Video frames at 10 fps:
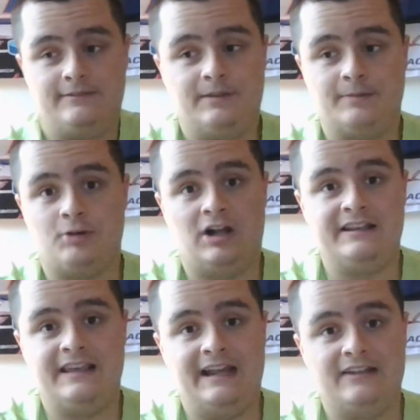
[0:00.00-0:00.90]
the
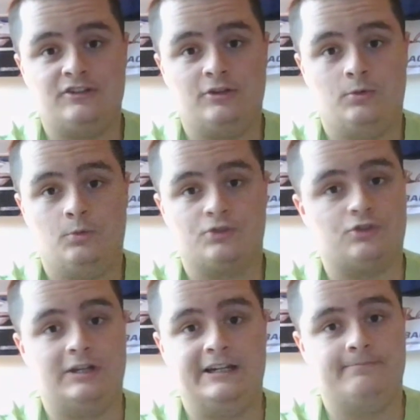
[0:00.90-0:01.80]
broadcast was
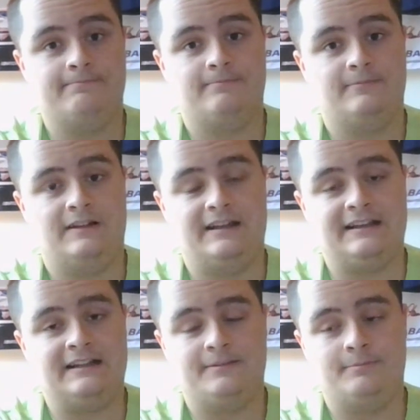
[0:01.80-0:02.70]
great. I
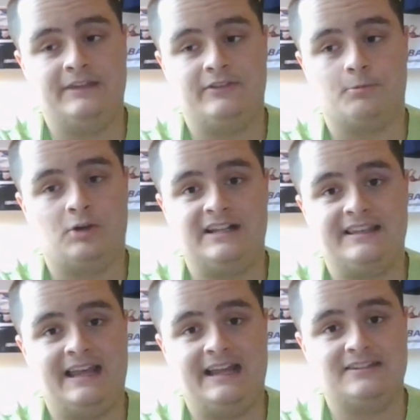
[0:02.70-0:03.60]
gotta admit, the
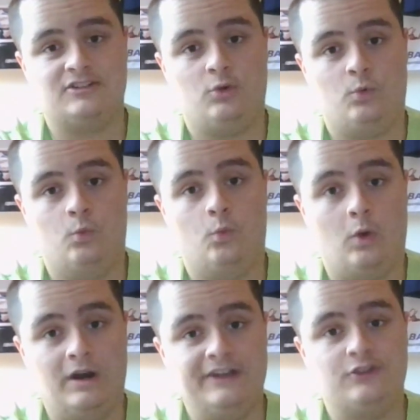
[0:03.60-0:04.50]
broadcast
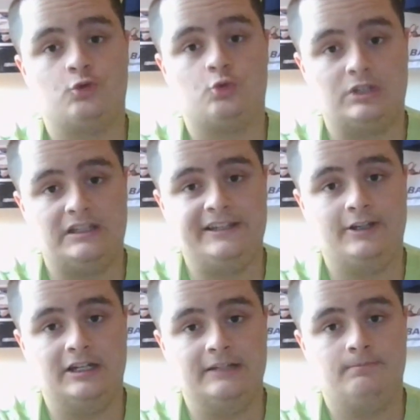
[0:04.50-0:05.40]
was really
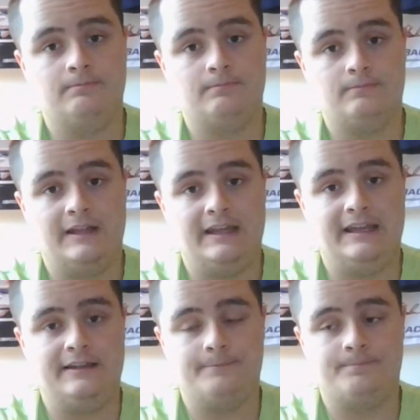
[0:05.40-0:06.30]
good,
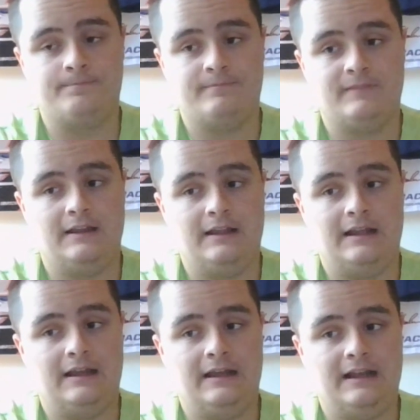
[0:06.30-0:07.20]
and
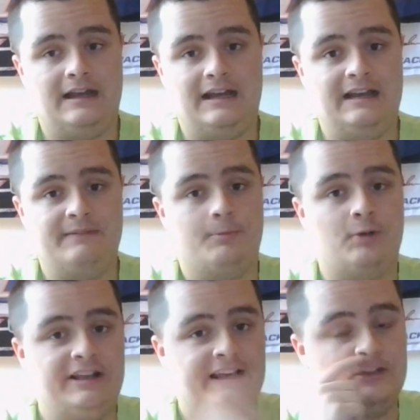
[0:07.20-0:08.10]
the
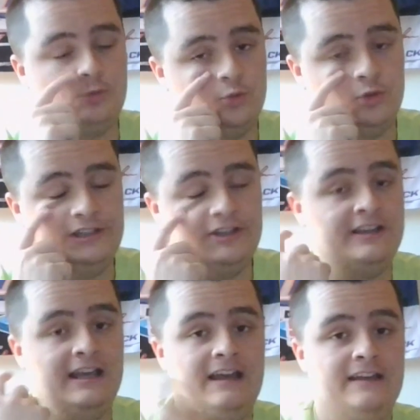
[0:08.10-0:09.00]
broadcast was really good,
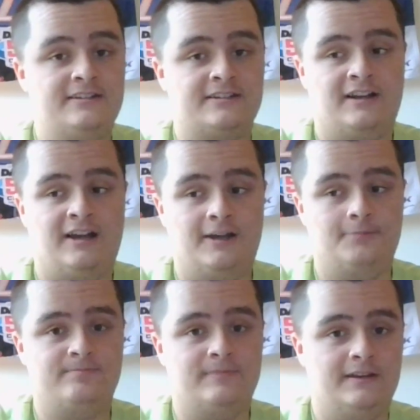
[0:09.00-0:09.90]
guys.
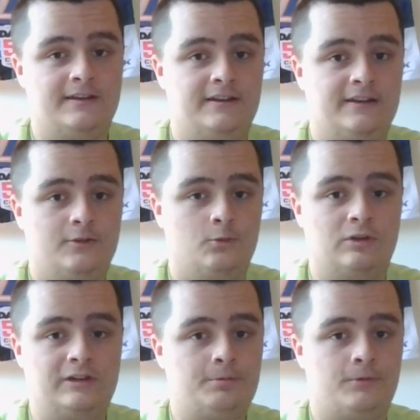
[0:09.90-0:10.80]

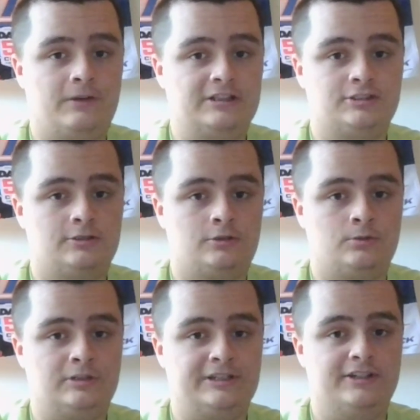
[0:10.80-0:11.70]
Really professional,
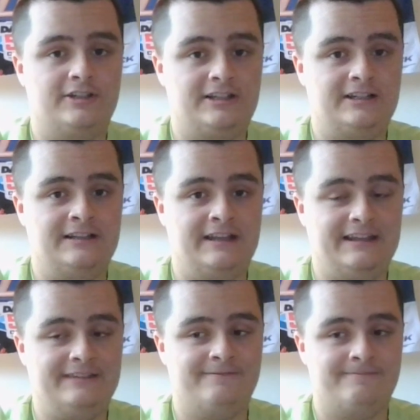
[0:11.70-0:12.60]
really good,
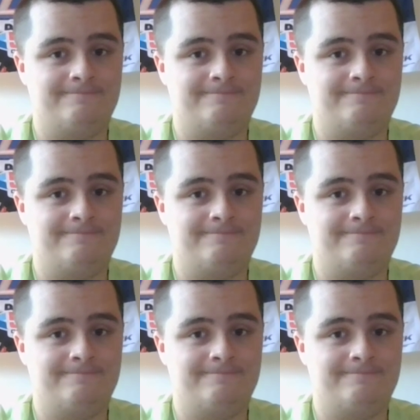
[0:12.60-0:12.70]
and